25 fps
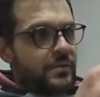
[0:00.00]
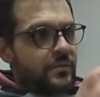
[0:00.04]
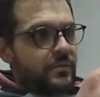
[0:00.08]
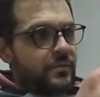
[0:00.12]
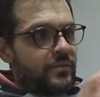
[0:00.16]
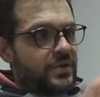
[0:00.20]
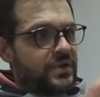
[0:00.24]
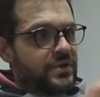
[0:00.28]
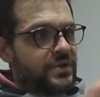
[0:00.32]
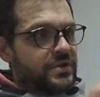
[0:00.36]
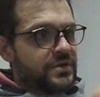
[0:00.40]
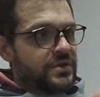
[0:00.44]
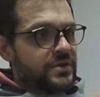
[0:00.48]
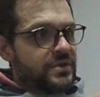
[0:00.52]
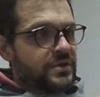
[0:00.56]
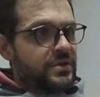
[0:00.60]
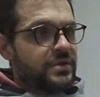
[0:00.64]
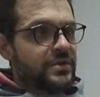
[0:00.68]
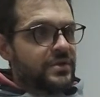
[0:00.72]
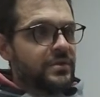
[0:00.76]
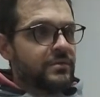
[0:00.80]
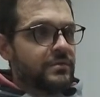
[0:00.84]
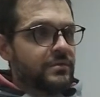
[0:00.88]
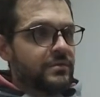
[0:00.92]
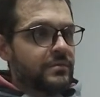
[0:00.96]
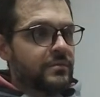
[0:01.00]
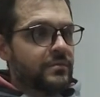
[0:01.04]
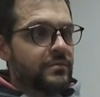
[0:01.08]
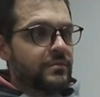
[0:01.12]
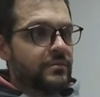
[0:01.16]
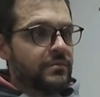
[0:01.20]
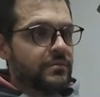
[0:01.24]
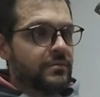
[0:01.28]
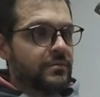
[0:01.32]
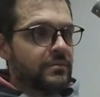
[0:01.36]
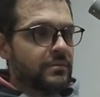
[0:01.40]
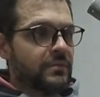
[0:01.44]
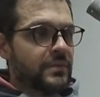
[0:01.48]
It's
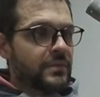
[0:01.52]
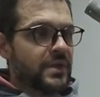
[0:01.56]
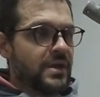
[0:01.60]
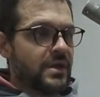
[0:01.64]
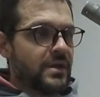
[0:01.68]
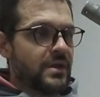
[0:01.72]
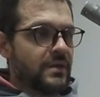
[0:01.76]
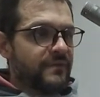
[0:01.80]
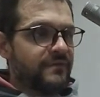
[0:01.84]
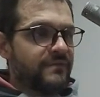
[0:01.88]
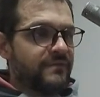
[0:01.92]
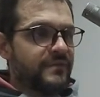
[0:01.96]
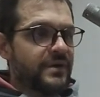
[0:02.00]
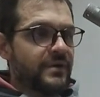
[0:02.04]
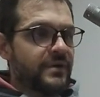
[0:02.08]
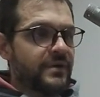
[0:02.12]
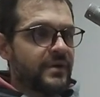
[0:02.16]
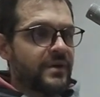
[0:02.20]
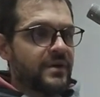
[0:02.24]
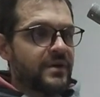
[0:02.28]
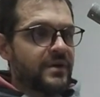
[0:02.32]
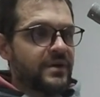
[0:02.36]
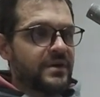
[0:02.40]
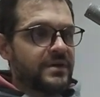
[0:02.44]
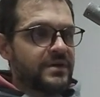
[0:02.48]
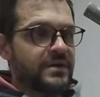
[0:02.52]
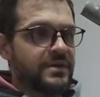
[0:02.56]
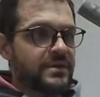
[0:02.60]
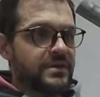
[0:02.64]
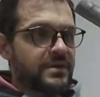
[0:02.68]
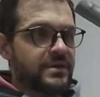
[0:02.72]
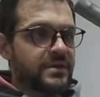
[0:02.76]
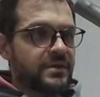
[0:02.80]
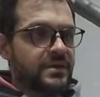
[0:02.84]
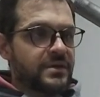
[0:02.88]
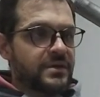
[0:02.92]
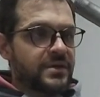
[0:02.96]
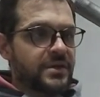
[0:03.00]
very nicely
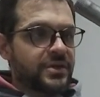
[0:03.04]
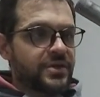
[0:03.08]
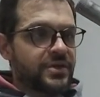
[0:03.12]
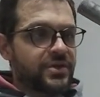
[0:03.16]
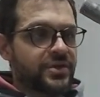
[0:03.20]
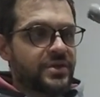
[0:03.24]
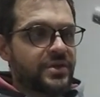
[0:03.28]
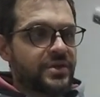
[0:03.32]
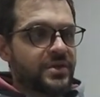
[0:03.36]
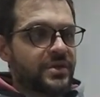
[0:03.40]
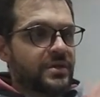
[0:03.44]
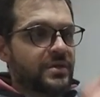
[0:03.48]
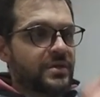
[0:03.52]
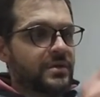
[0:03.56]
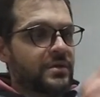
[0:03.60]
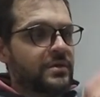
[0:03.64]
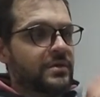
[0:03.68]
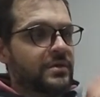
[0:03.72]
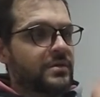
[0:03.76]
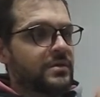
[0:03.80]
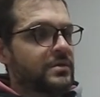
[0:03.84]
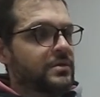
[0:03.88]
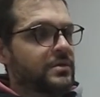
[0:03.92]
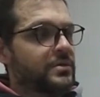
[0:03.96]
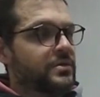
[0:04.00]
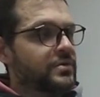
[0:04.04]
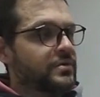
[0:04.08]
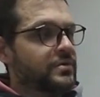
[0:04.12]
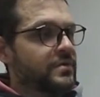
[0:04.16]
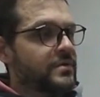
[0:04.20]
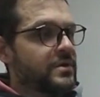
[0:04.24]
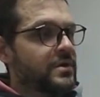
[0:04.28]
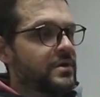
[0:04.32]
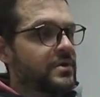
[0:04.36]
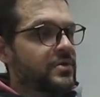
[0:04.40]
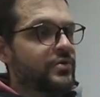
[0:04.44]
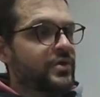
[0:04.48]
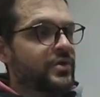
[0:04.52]
attached to the
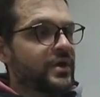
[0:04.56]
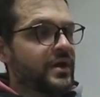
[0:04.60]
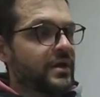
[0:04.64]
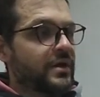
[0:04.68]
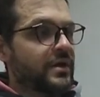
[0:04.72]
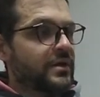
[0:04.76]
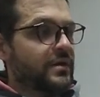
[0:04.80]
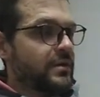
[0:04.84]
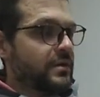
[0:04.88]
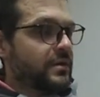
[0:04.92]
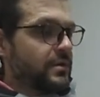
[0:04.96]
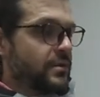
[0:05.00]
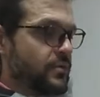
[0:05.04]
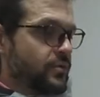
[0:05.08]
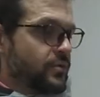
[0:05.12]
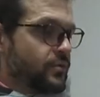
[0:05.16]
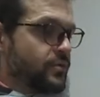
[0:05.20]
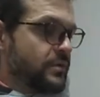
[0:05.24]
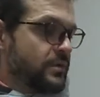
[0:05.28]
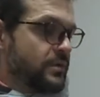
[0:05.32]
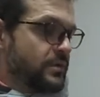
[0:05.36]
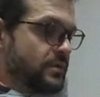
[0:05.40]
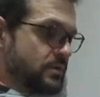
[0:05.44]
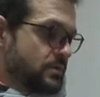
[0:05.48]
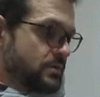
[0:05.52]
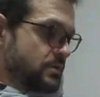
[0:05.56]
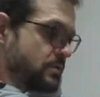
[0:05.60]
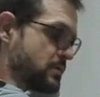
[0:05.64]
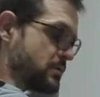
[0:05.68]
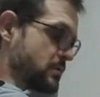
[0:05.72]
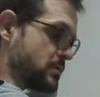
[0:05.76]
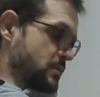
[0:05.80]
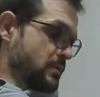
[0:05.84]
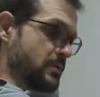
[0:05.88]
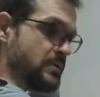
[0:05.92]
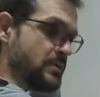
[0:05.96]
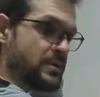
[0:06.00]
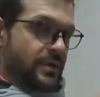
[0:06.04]
crank only.
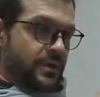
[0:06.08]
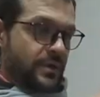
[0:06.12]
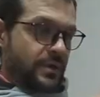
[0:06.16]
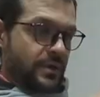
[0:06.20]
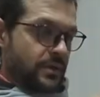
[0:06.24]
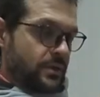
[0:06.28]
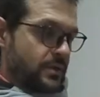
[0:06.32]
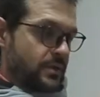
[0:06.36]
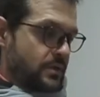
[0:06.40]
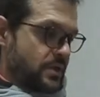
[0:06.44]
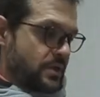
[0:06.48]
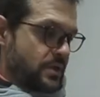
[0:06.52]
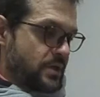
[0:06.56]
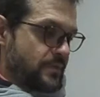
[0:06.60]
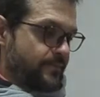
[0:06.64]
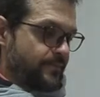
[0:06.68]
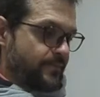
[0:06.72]
Yeah.